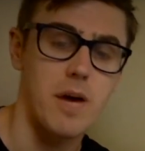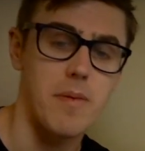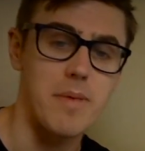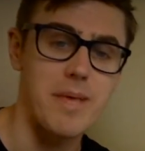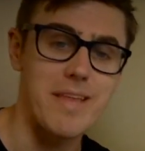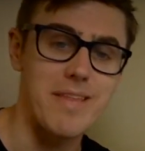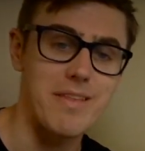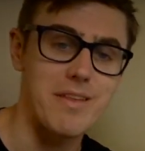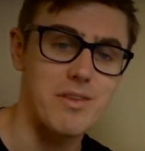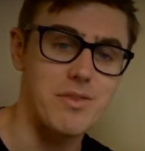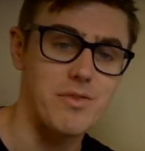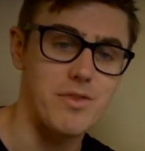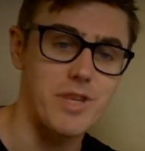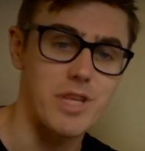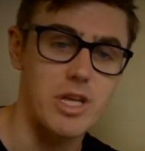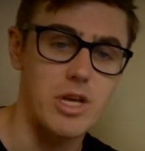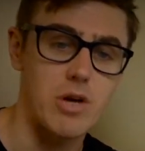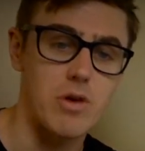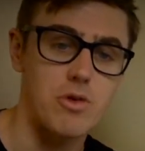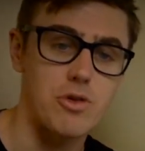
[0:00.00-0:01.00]
in this
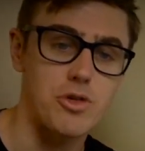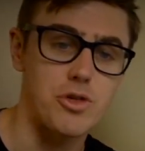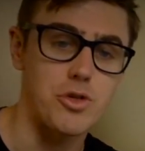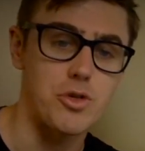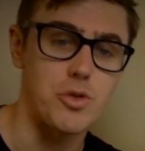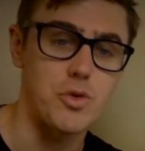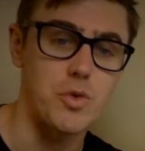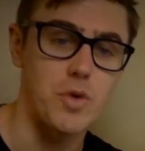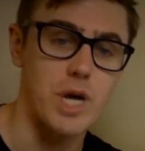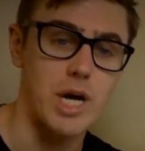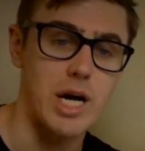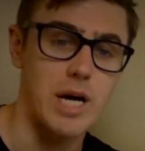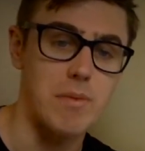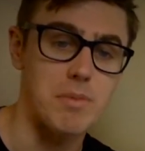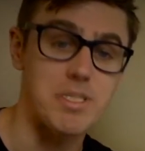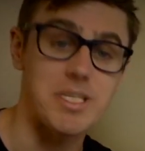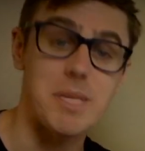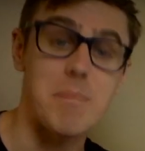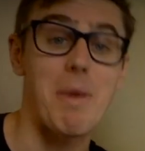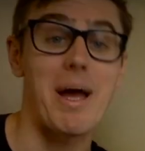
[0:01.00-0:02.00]
video to
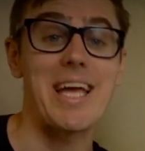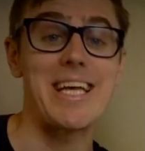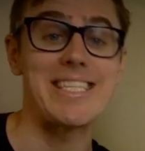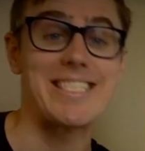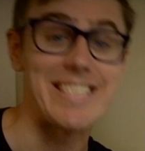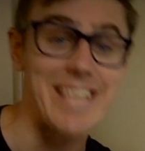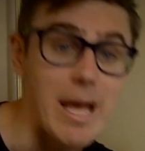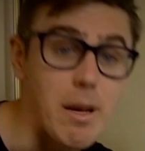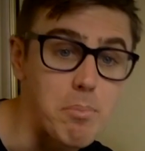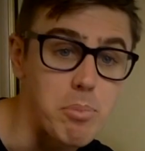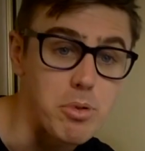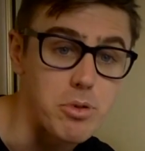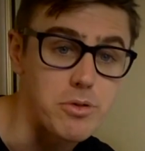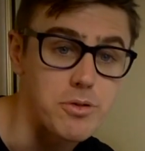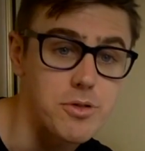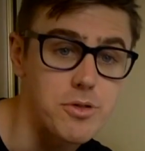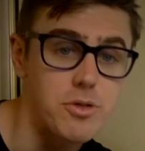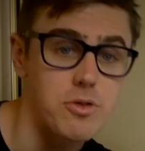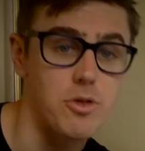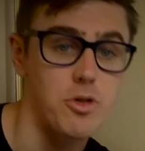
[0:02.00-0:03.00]
see my
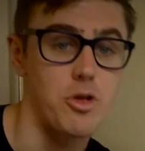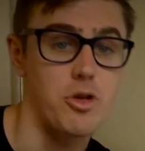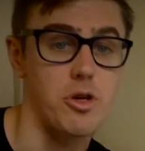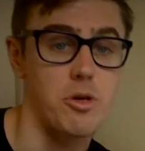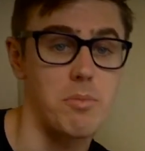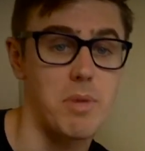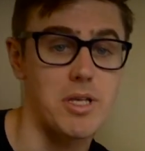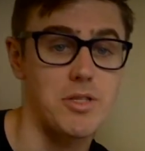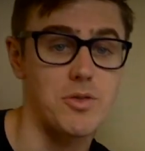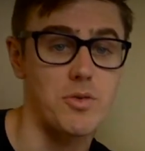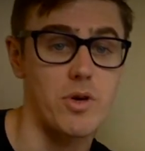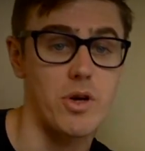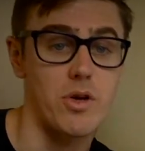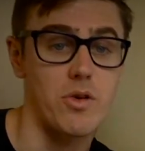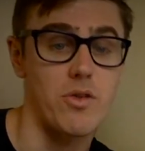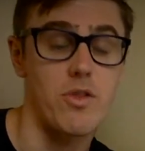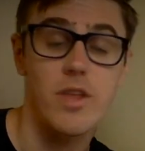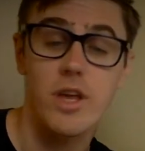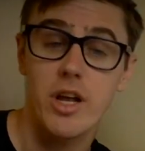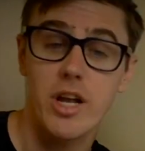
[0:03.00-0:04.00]
examples so you can mess around
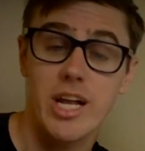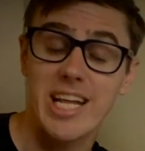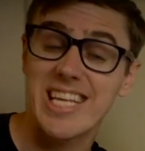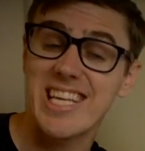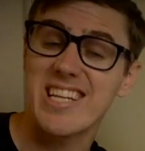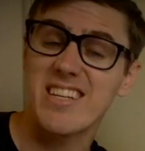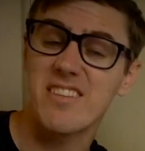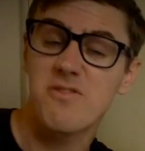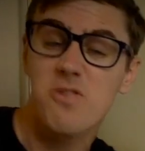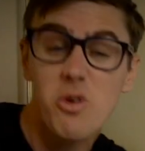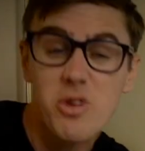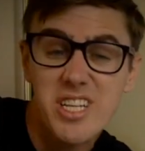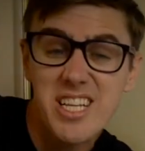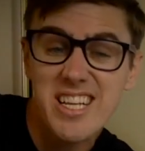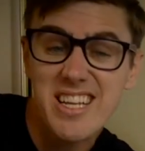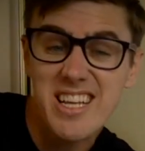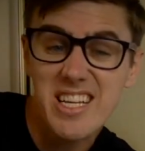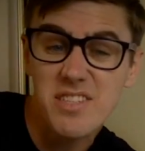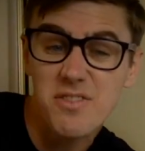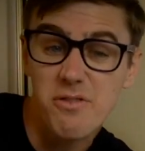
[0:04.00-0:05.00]
with there. And again, it's 14
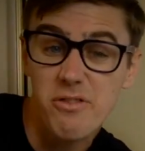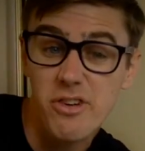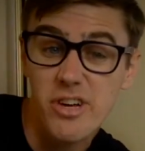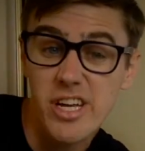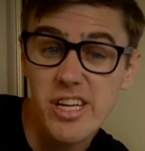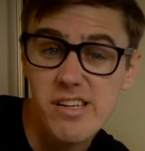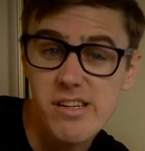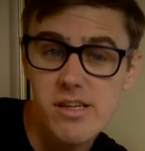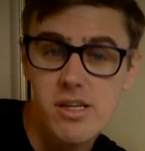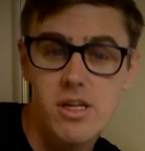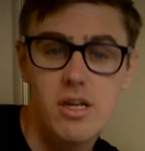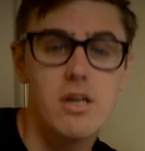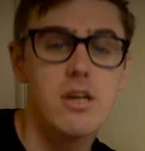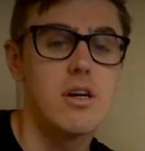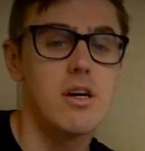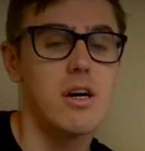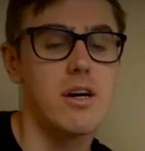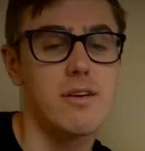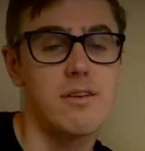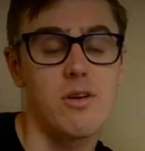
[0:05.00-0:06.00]
days free,
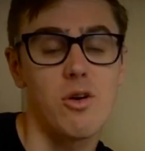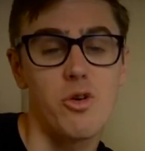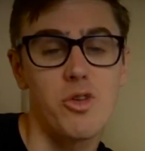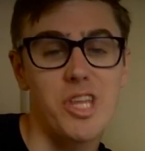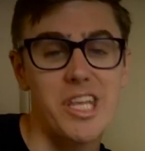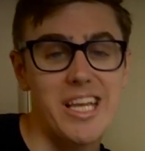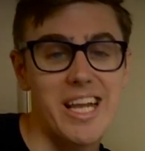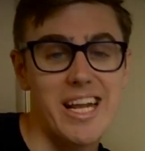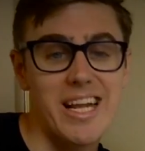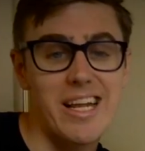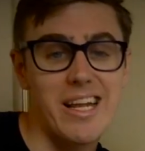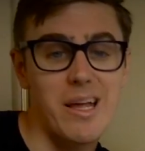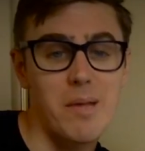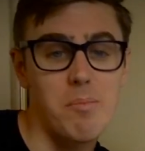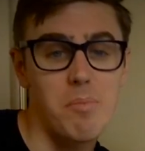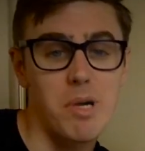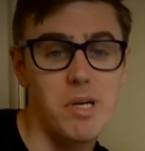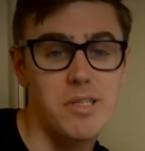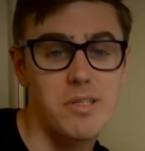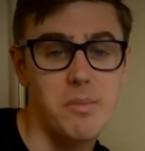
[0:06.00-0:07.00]
only 99
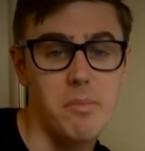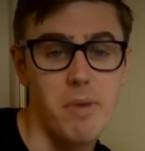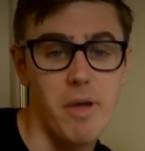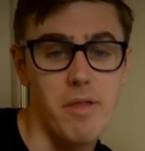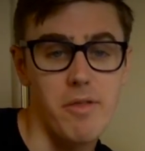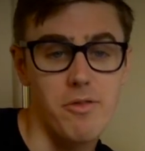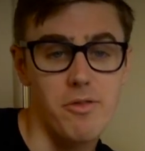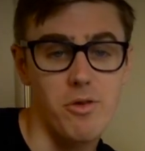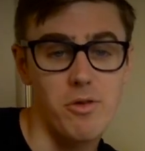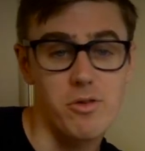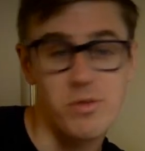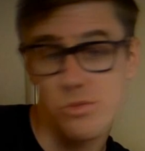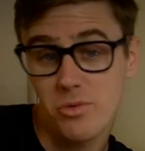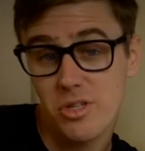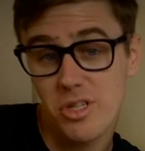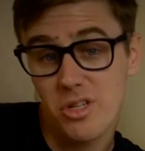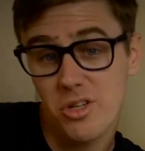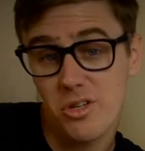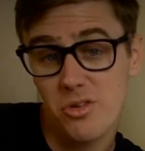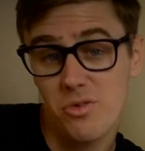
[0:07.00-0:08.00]
bucks a month. So it's a
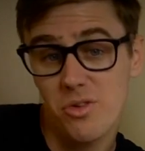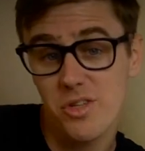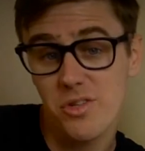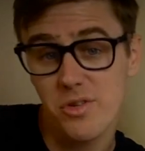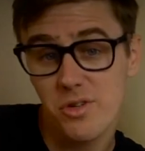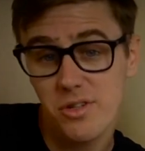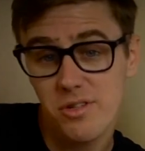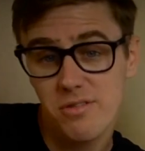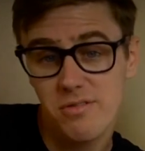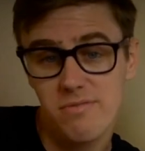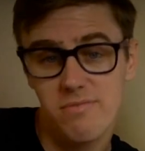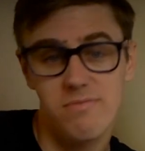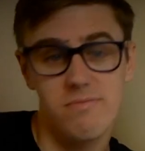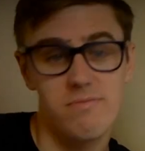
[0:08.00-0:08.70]
really good resource.